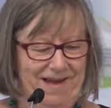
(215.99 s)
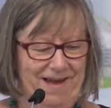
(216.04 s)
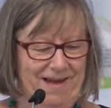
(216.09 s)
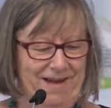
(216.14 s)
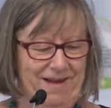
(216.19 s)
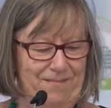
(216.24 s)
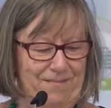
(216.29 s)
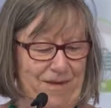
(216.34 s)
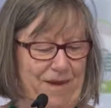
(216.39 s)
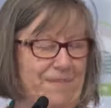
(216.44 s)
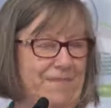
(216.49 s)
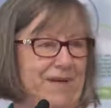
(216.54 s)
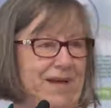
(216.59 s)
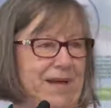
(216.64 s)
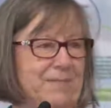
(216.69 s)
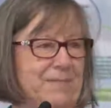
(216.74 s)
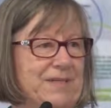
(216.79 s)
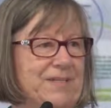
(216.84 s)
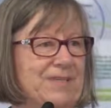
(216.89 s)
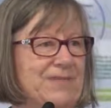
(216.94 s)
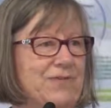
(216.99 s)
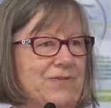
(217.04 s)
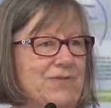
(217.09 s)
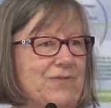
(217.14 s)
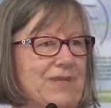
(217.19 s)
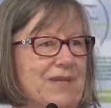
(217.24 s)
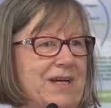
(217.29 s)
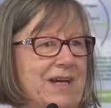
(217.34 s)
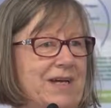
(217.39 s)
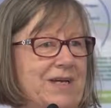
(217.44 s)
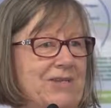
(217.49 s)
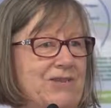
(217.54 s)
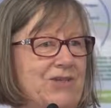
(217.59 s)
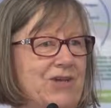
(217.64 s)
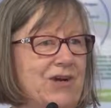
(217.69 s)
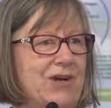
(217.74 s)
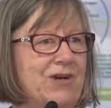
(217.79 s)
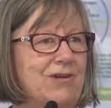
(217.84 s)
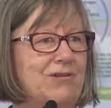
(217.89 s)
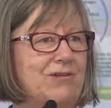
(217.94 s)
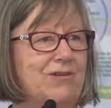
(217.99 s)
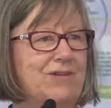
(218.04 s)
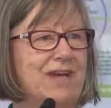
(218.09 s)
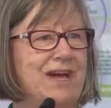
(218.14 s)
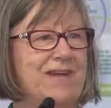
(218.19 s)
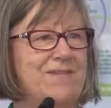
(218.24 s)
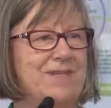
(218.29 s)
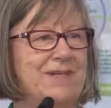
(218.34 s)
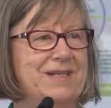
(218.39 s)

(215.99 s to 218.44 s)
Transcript: my family story and childhood gave